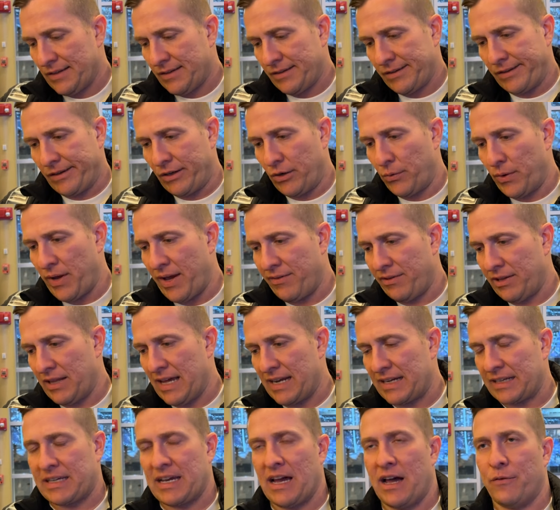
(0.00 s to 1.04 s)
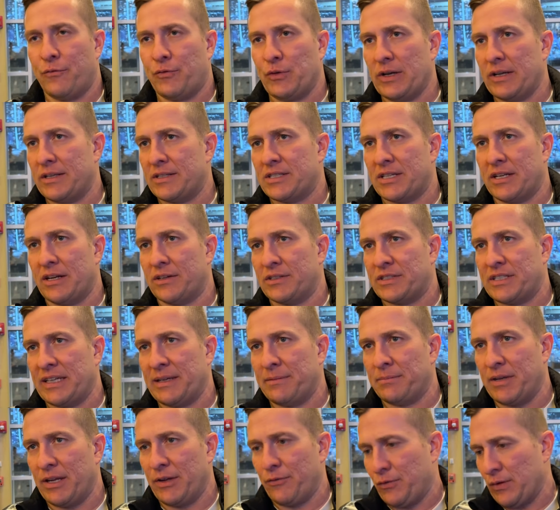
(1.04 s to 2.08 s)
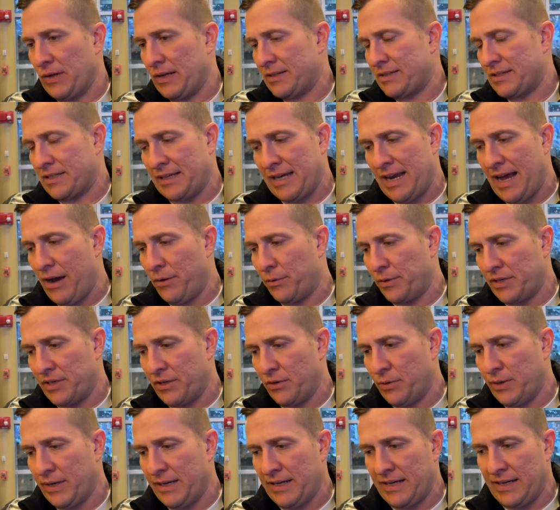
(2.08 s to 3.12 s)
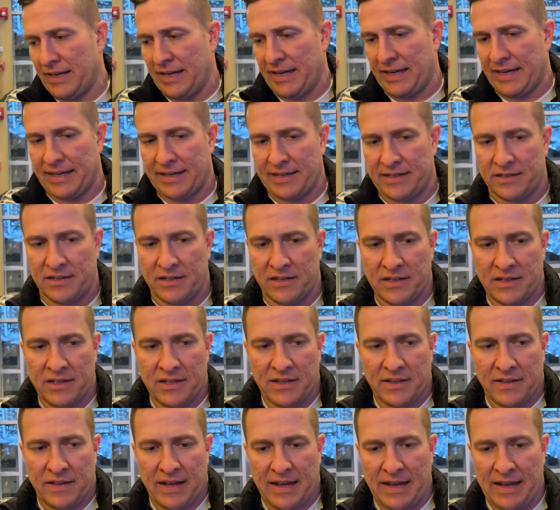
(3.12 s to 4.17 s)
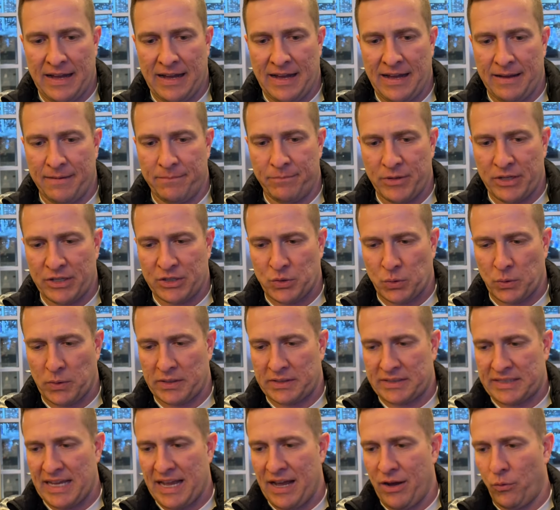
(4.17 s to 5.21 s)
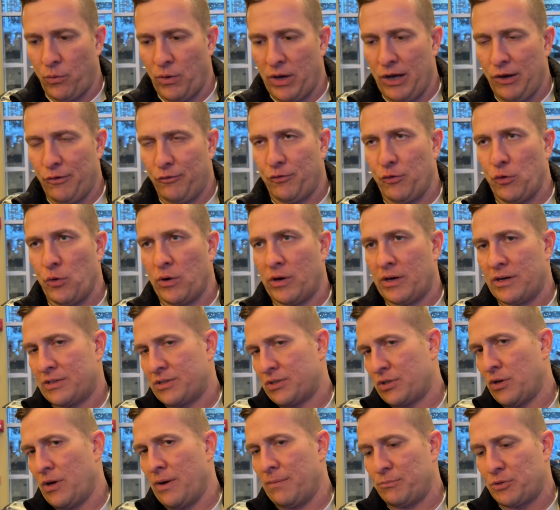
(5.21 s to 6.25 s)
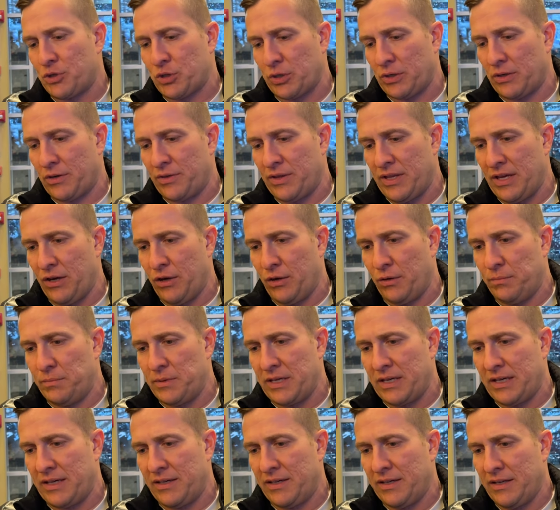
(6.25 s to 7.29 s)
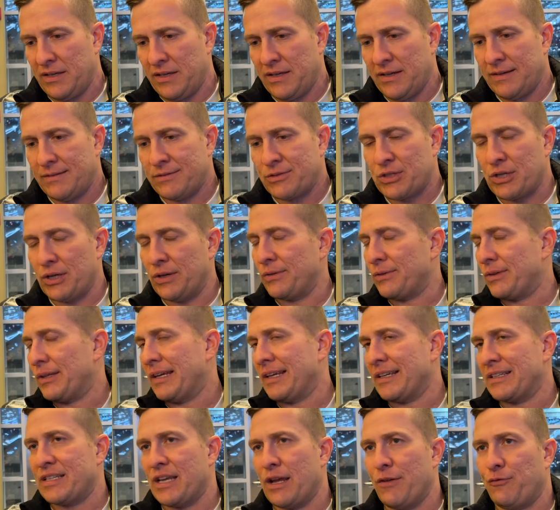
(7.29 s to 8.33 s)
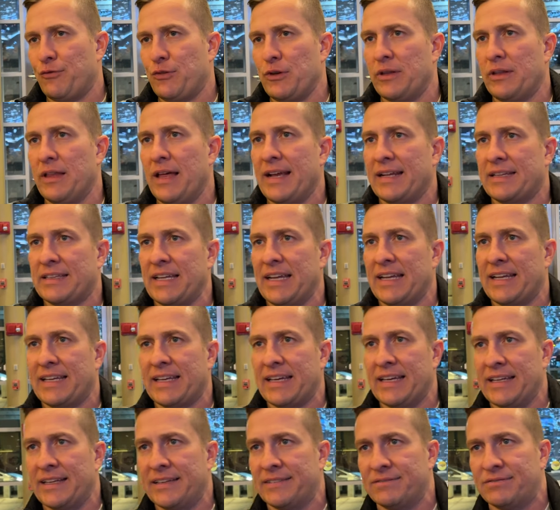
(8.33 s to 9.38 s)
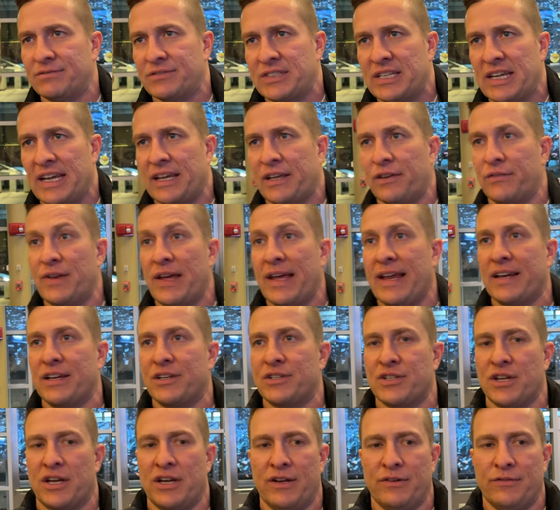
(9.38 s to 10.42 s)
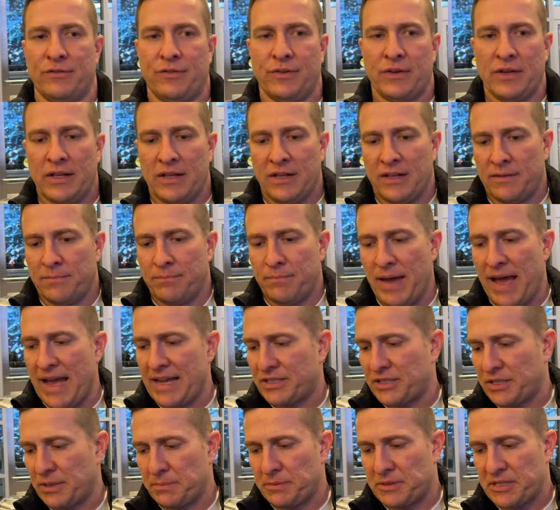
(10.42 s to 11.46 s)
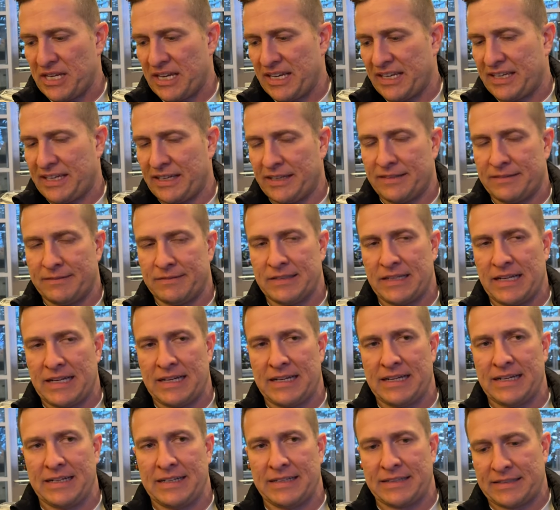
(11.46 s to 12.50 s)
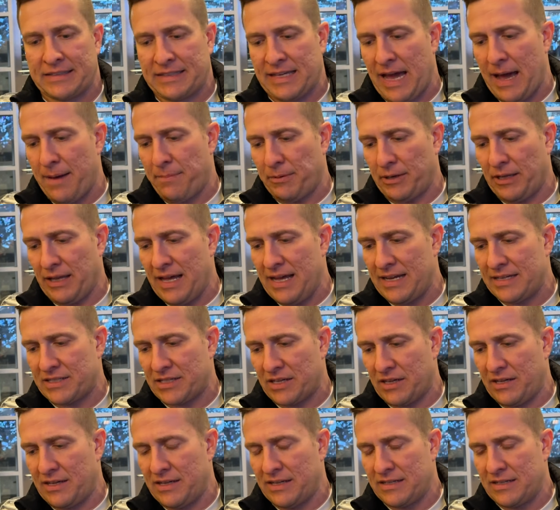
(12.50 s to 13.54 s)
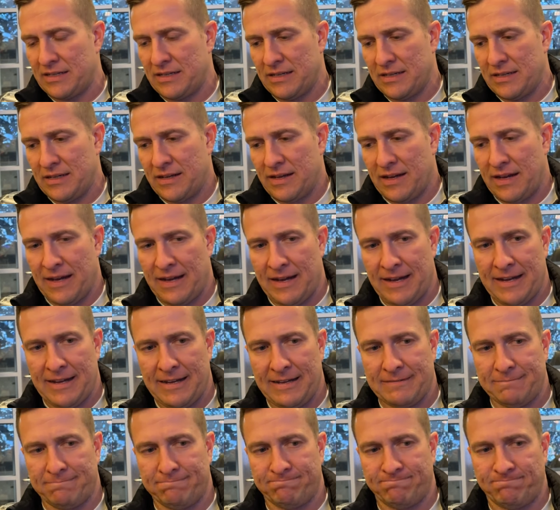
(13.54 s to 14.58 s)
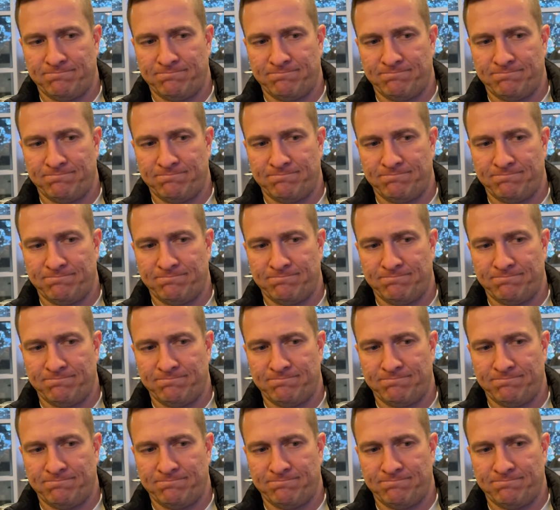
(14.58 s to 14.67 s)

you know we have a lot of confidence in our team defense and how we do it and um, it's worked out well for us. So I'm sure there'll be certain things they feel like they can take advantage of, matchups they can uh, capitalize on. Um,